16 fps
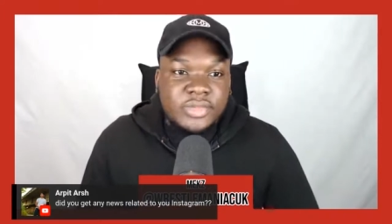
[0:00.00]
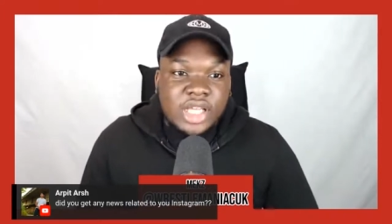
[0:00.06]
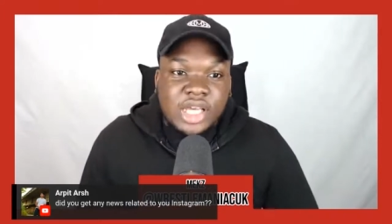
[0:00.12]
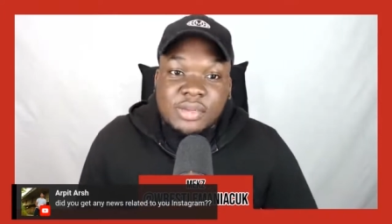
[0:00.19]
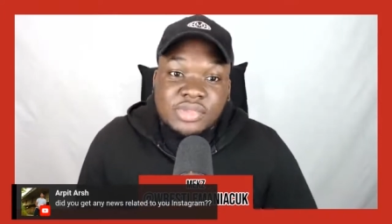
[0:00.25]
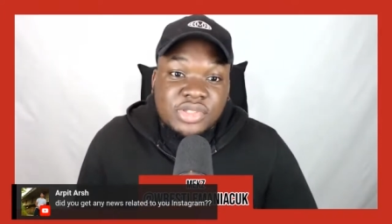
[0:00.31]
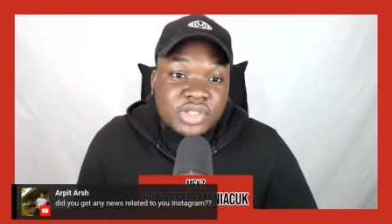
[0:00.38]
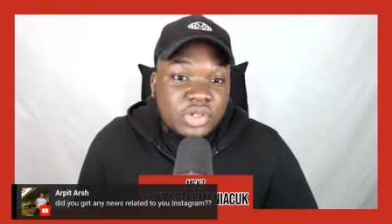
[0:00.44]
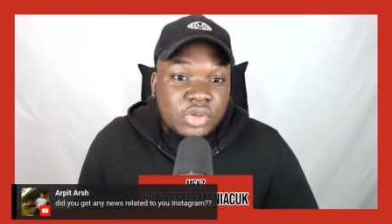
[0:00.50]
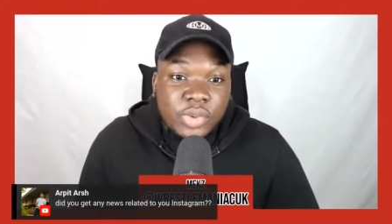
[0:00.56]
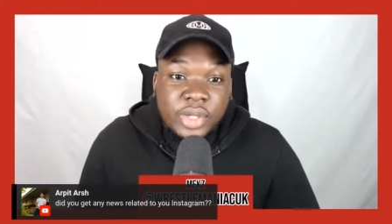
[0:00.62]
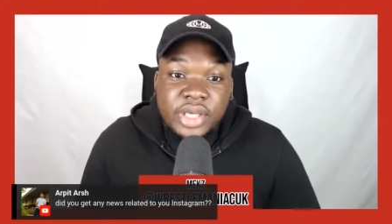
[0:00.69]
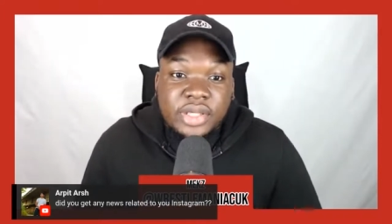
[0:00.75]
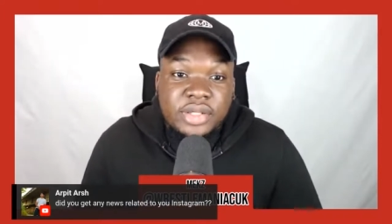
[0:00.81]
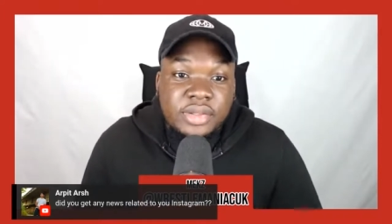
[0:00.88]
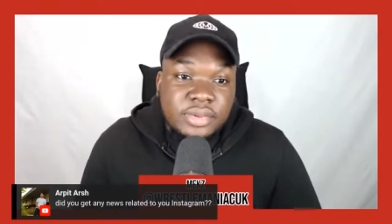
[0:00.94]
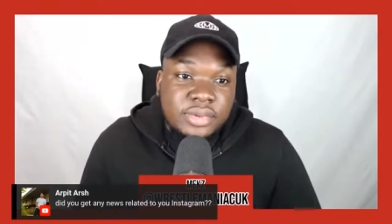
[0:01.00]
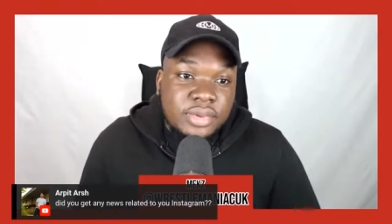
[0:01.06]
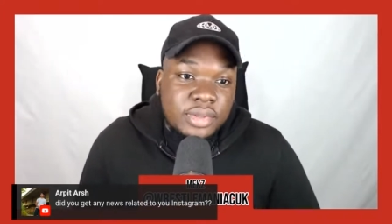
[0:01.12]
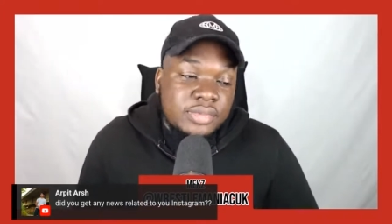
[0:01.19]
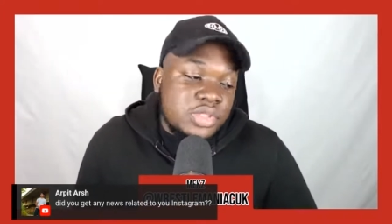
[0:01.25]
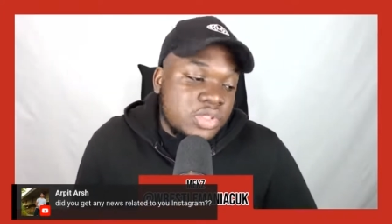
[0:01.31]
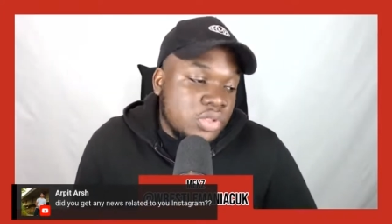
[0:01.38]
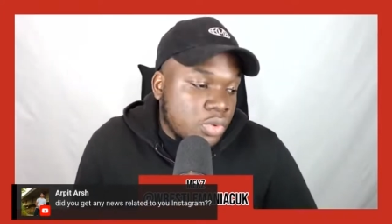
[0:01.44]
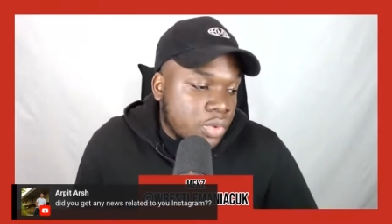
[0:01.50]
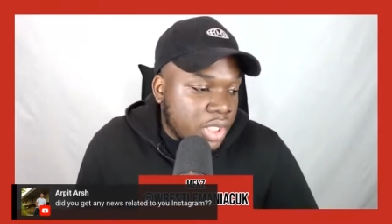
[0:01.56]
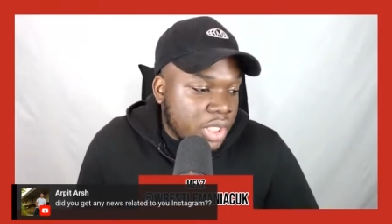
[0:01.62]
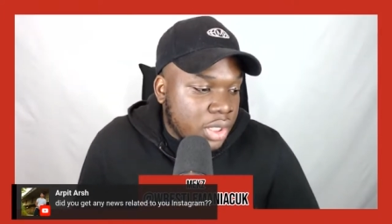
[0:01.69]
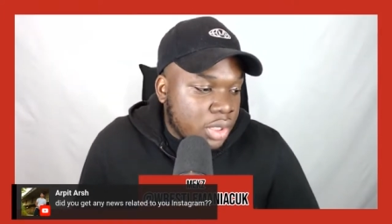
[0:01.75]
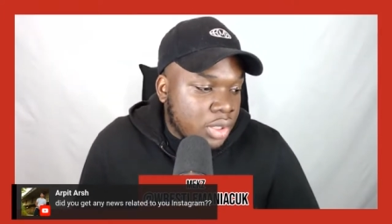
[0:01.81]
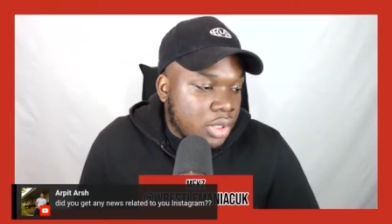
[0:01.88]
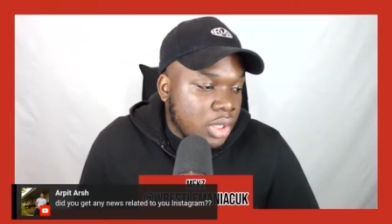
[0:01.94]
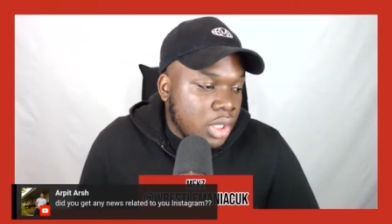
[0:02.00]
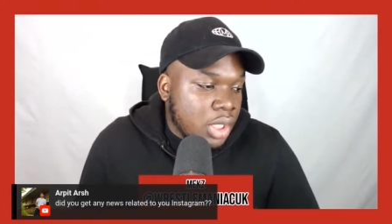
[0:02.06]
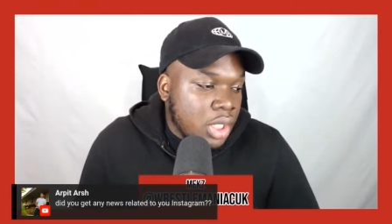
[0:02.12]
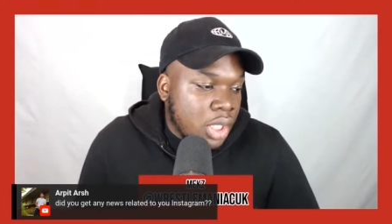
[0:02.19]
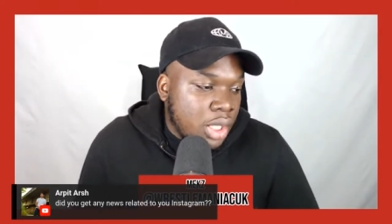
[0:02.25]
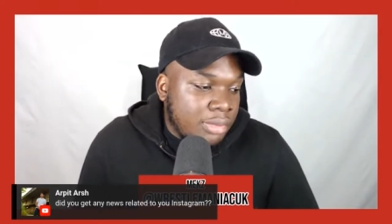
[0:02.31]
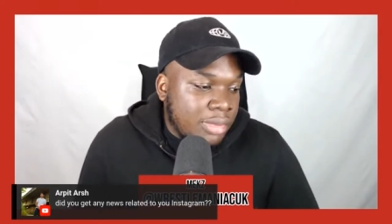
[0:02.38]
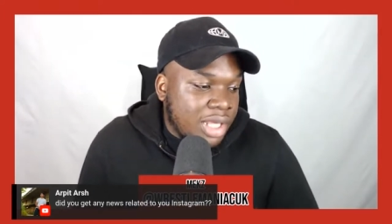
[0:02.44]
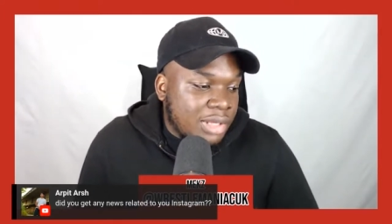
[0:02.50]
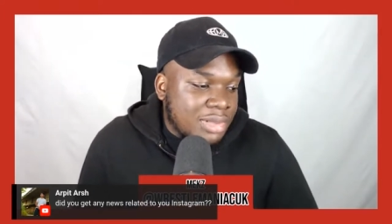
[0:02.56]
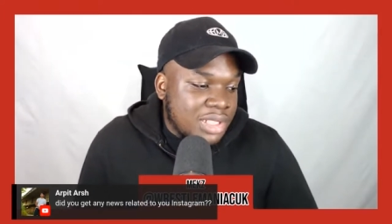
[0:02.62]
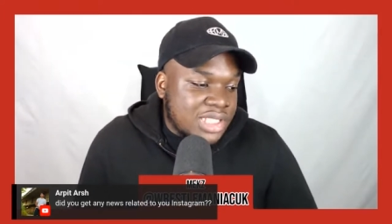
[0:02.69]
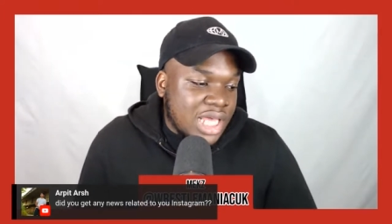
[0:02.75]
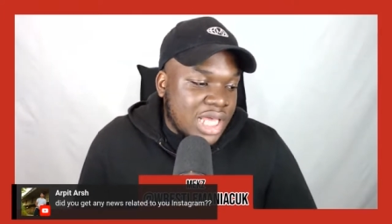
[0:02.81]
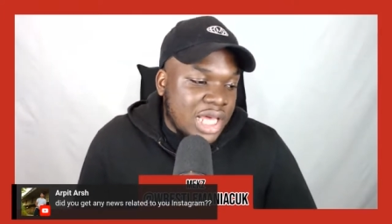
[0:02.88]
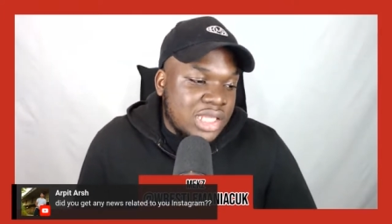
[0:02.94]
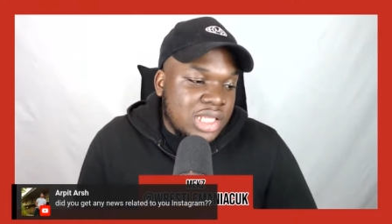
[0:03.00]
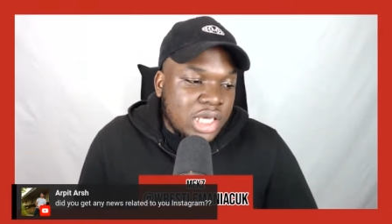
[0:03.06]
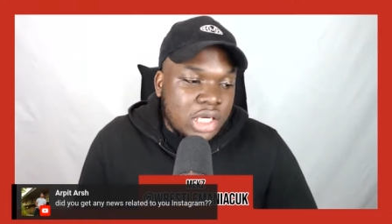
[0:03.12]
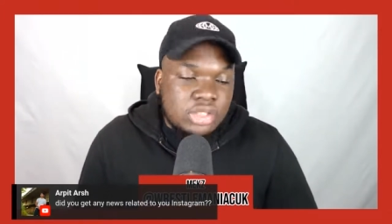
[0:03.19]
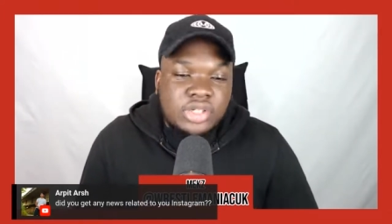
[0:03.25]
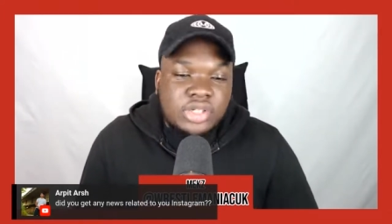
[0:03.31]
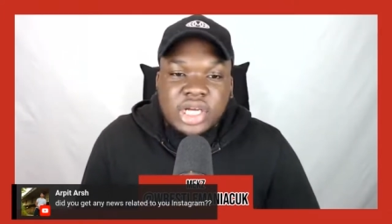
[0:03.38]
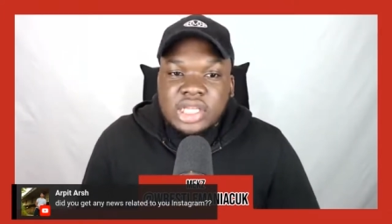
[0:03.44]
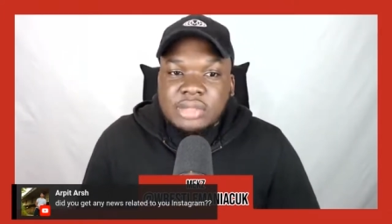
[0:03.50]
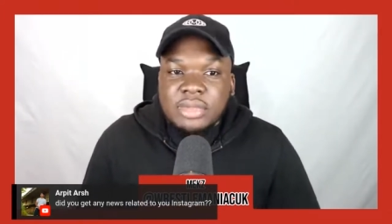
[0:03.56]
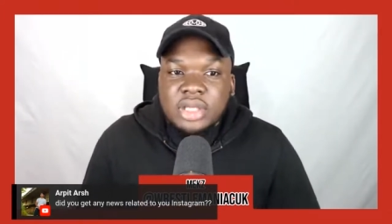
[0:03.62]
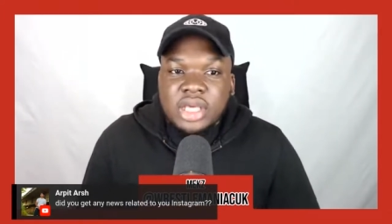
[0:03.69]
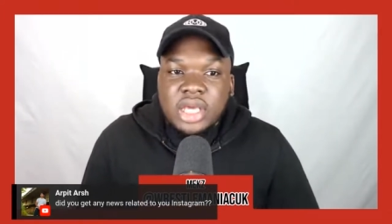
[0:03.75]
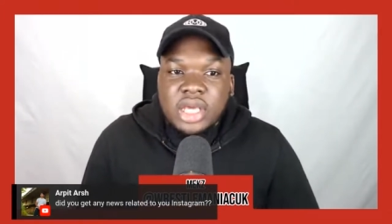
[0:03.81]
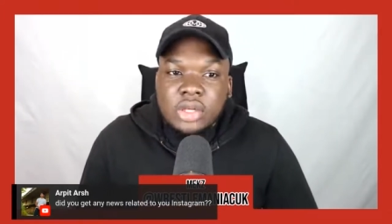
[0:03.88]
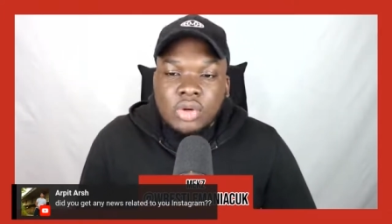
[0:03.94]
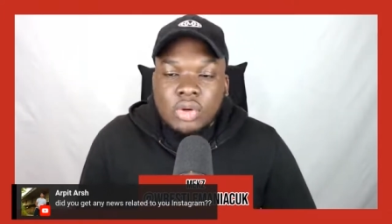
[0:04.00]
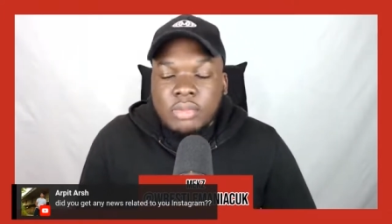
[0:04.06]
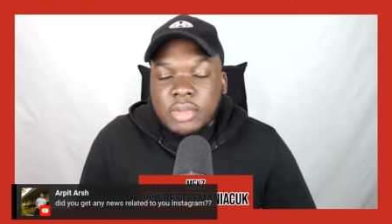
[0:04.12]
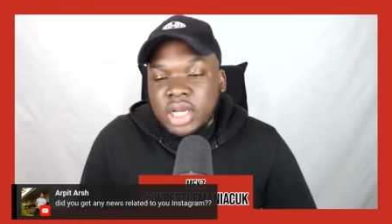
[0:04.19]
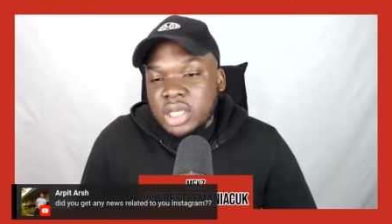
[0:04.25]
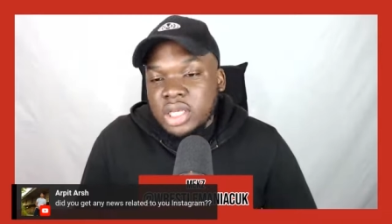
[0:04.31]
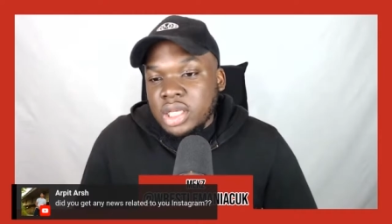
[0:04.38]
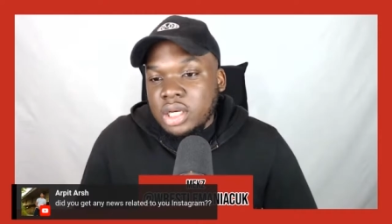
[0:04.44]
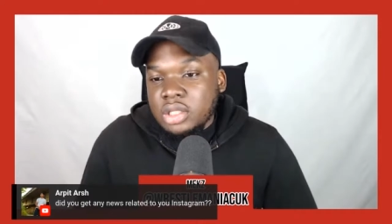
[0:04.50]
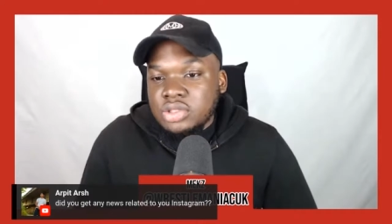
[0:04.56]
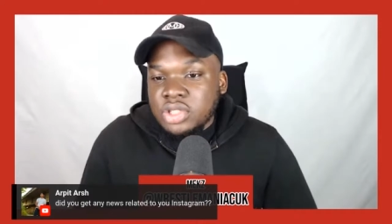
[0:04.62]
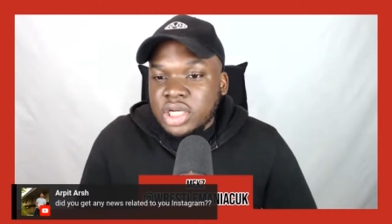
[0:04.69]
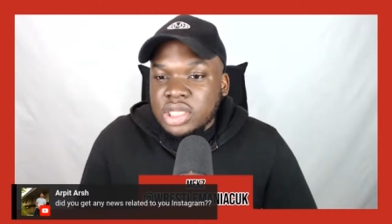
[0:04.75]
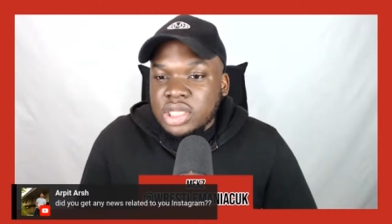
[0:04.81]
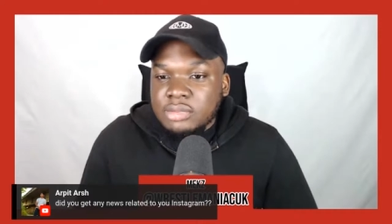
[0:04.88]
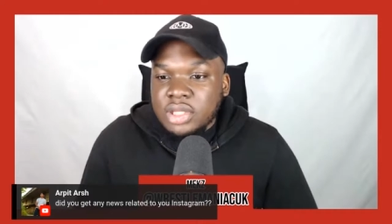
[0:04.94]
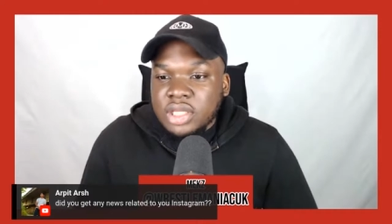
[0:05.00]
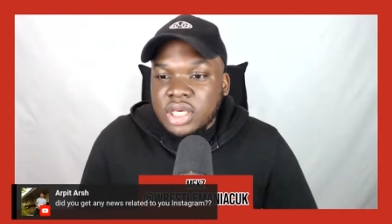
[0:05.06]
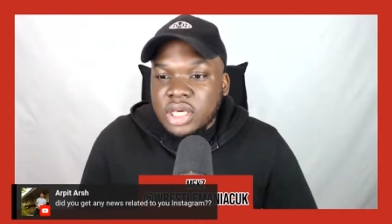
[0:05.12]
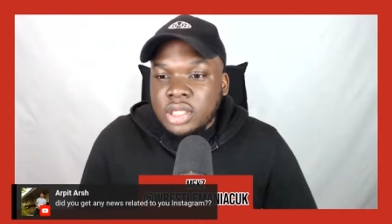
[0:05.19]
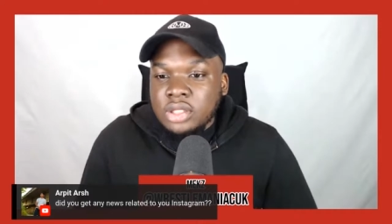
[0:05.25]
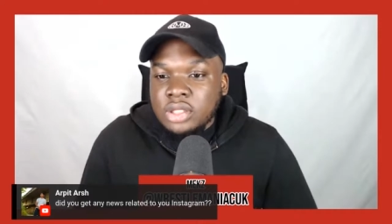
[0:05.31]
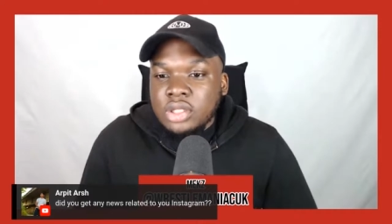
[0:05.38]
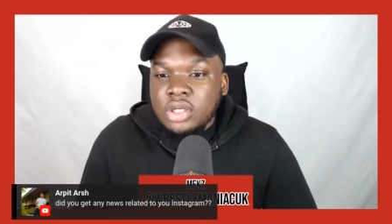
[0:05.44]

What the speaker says: I'm still waiting. Maybe Saturday I'll try them again, or Monday I'll try them again.